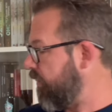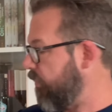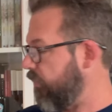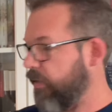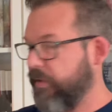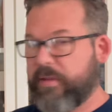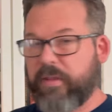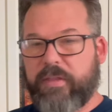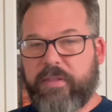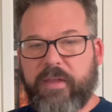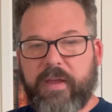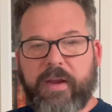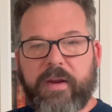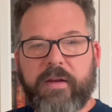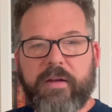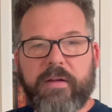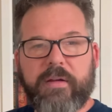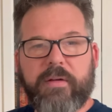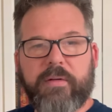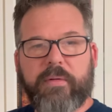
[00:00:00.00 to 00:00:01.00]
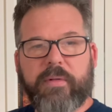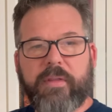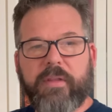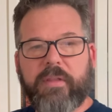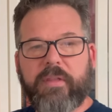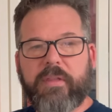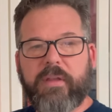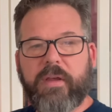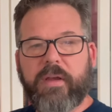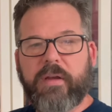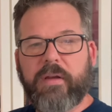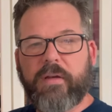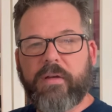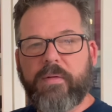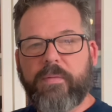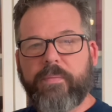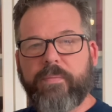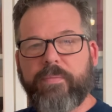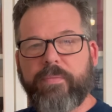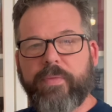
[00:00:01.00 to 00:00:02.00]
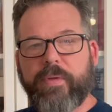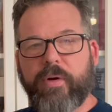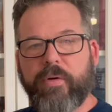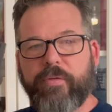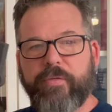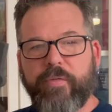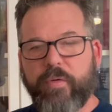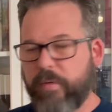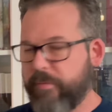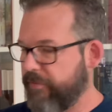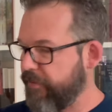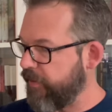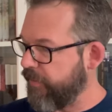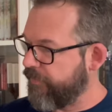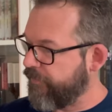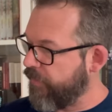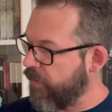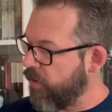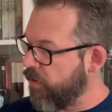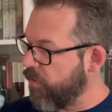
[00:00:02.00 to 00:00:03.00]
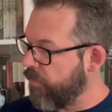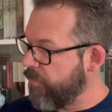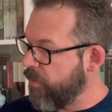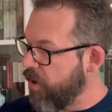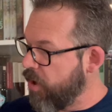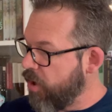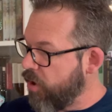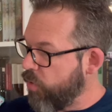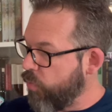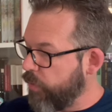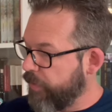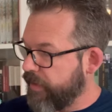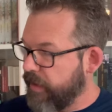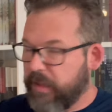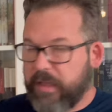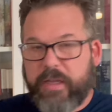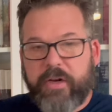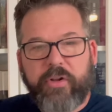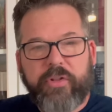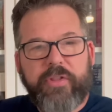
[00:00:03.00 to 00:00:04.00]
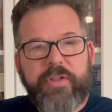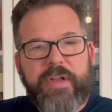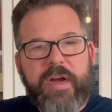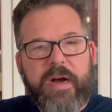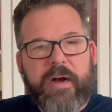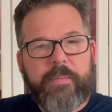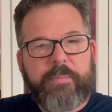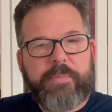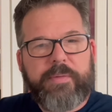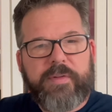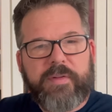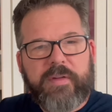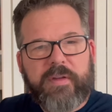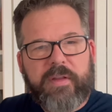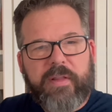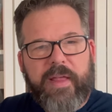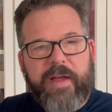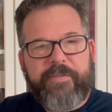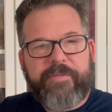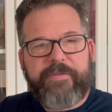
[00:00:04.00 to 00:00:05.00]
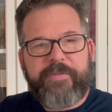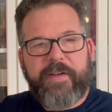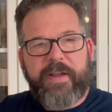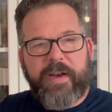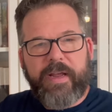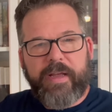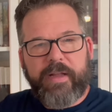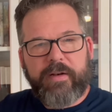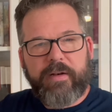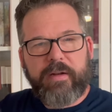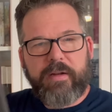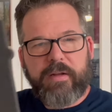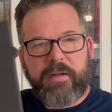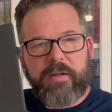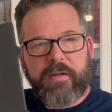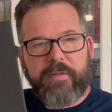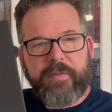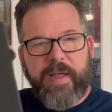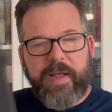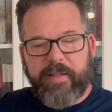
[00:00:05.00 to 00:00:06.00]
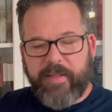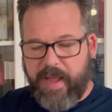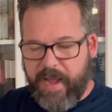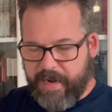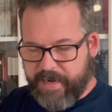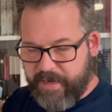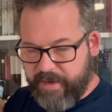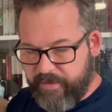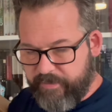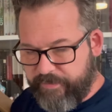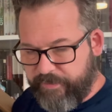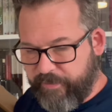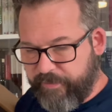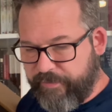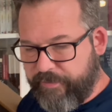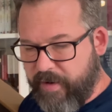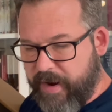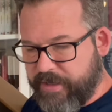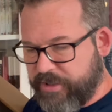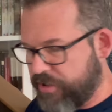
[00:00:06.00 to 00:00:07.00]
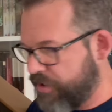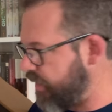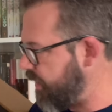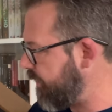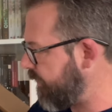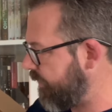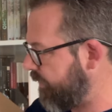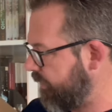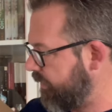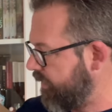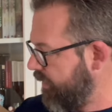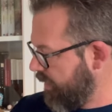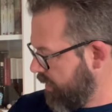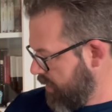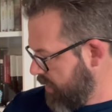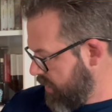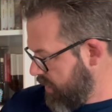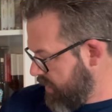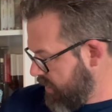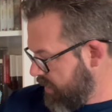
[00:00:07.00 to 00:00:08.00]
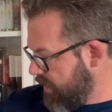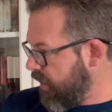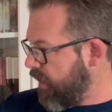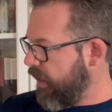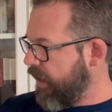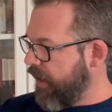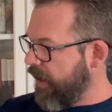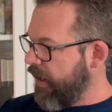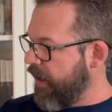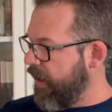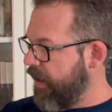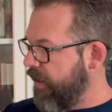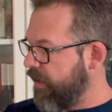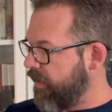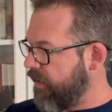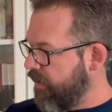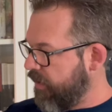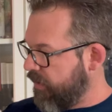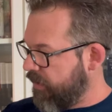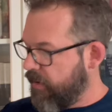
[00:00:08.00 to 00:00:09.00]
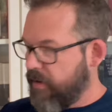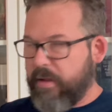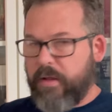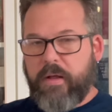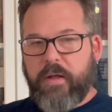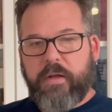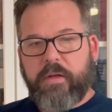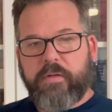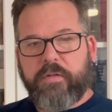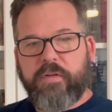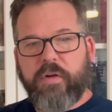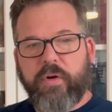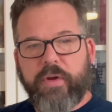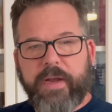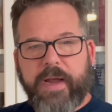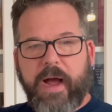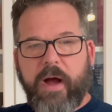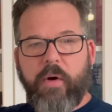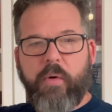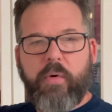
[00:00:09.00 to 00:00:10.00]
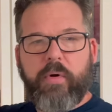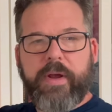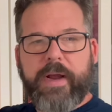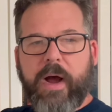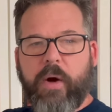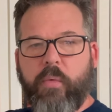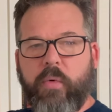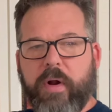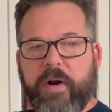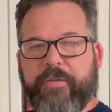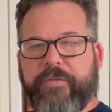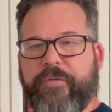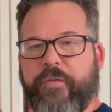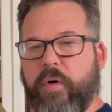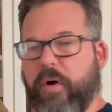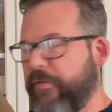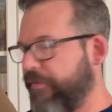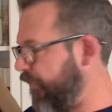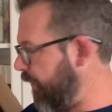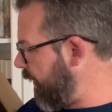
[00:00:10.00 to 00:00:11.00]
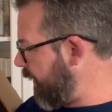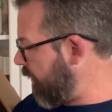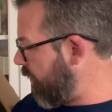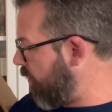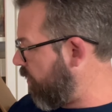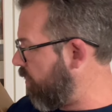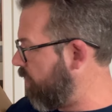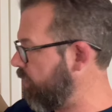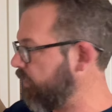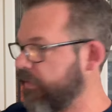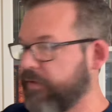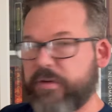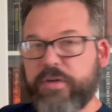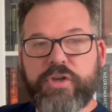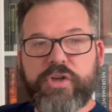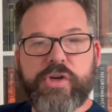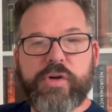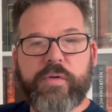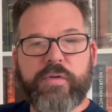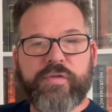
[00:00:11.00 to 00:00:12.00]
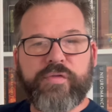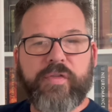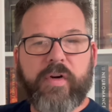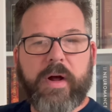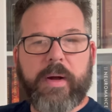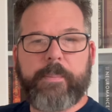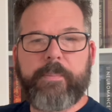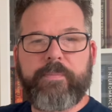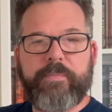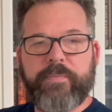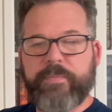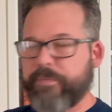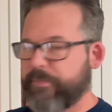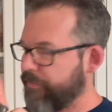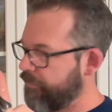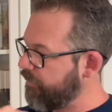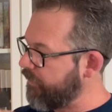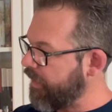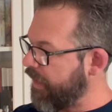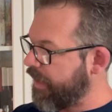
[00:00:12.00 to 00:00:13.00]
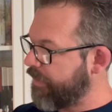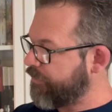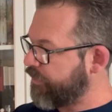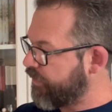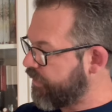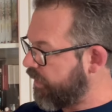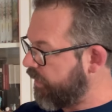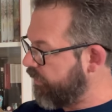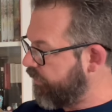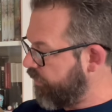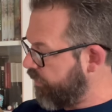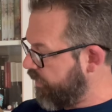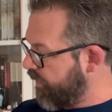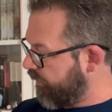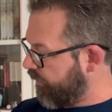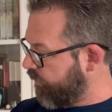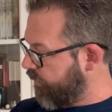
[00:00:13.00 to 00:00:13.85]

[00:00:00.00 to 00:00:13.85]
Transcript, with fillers: with the thing, with the thing. Little form-fitted foam with the little nubs that fit in, that lock in for freshness. And so you got, you got one of four finger holes to choose from. And I'm just gonna do this